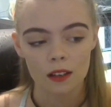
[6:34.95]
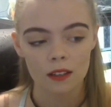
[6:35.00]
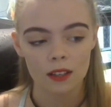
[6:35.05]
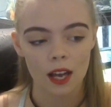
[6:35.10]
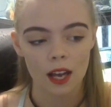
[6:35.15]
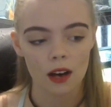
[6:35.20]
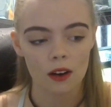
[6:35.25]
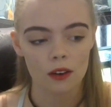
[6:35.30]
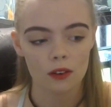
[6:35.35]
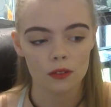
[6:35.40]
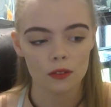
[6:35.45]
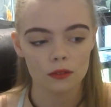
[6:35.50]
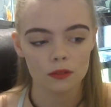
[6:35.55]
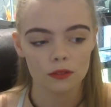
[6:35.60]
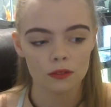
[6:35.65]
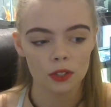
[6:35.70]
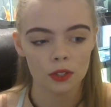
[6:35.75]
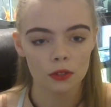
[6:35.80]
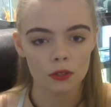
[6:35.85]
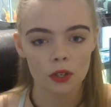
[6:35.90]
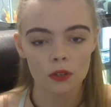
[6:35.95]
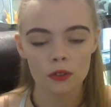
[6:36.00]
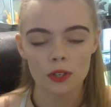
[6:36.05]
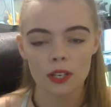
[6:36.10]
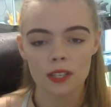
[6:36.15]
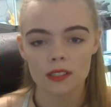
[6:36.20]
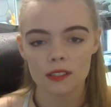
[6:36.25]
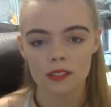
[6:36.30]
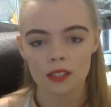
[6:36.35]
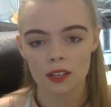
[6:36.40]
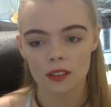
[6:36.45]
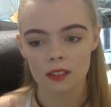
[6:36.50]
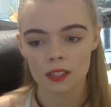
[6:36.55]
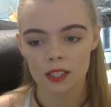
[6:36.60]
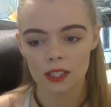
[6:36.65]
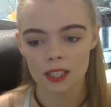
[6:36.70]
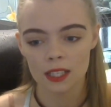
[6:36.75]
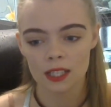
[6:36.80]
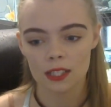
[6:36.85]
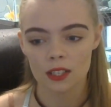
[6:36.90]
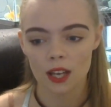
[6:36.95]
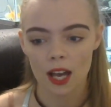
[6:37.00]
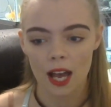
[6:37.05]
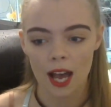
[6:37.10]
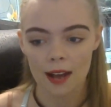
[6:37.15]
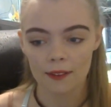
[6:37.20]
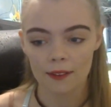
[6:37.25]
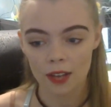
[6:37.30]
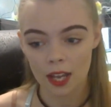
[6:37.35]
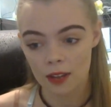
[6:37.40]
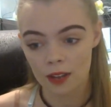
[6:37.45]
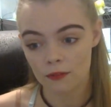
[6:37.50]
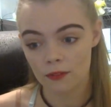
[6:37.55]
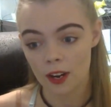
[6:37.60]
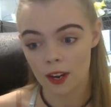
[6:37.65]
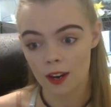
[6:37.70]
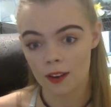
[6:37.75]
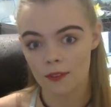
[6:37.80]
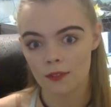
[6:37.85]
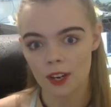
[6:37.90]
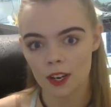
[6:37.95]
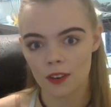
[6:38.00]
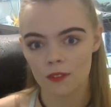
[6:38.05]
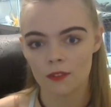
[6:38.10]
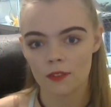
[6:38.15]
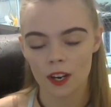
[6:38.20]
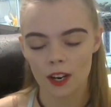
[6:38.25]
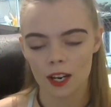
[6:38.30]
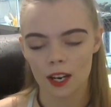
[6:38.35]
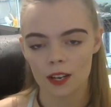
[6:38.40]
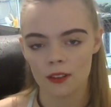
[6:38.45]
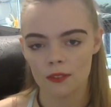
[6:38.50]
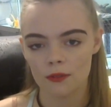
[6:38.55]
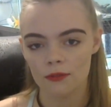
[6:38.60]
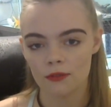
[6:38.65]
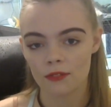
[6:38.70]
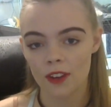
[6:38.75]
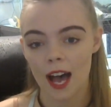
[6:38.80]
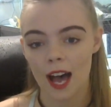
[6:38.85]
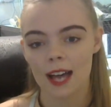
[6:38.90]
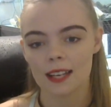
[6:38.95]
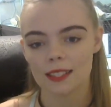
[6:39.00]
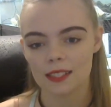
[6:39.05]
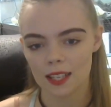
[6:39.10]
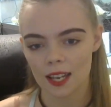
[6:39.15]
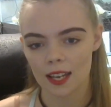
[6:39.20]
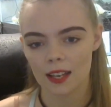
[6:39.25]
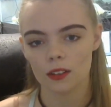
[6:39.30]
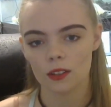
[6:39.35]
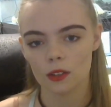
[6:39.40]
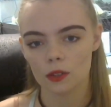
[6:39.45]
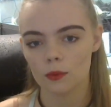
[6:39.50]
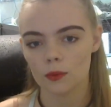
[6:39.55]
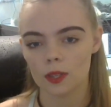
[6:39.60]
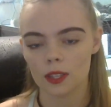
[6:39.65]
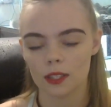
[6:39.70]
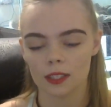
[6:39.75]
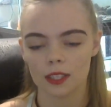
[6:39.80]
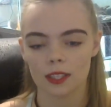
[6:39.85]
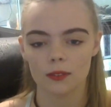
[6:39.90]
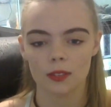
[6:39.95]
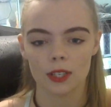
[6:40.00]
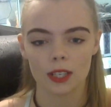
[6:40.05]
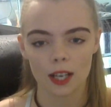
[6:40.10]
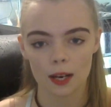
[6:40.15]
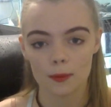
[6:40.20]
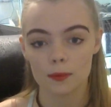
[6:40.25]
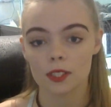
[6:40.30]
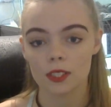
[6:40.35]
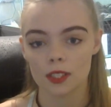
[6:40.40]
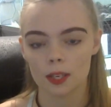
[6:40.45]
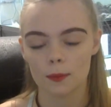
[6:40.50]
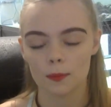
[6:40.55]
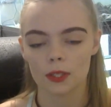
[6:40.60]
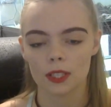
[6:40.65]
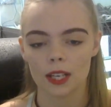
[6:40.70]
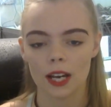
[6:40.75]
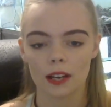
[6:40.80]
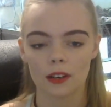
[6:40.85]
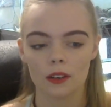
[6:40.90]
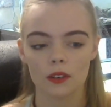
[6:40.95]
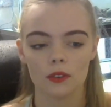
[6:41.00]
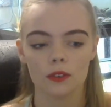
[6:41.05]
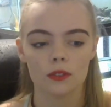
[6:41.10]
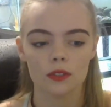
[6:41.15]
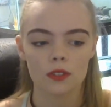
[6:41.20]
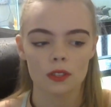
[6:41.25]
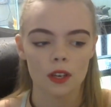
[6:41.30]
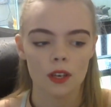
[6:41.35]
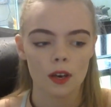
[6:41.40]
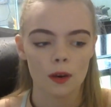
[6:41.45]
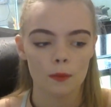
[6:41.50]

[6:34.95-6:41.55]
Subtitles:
Now, you don't necessarily need to have a very, very, very fat tail when it comes to leopard geckos,